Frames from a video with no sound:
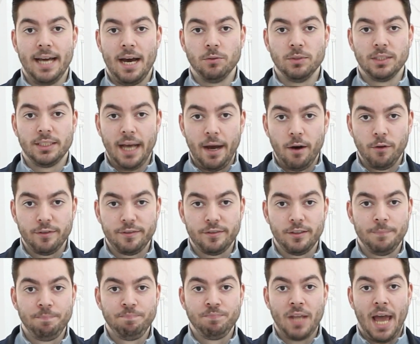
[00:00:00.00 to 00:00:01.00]
down south,
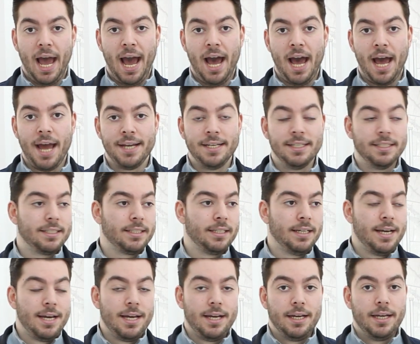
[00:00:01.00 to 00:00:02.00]
and
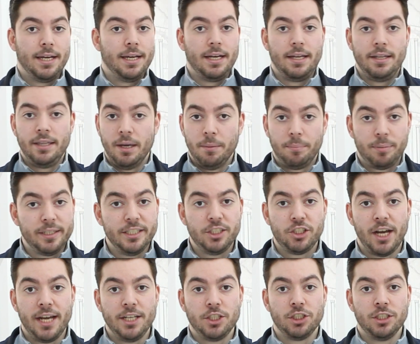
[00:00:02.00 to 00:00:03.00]
the
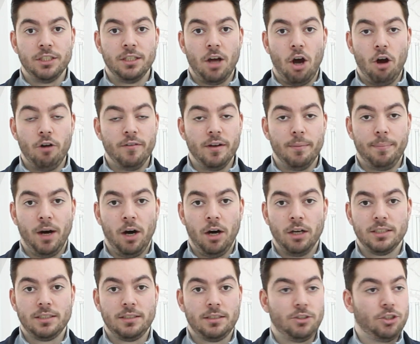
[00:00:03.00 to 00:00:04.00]
appreciation over the
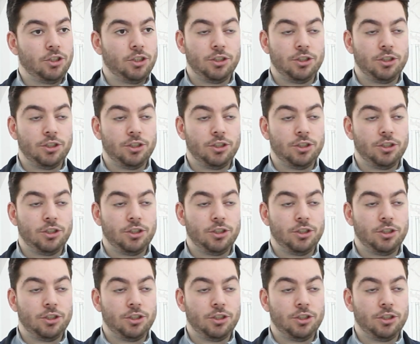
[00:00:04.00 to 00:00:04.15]
past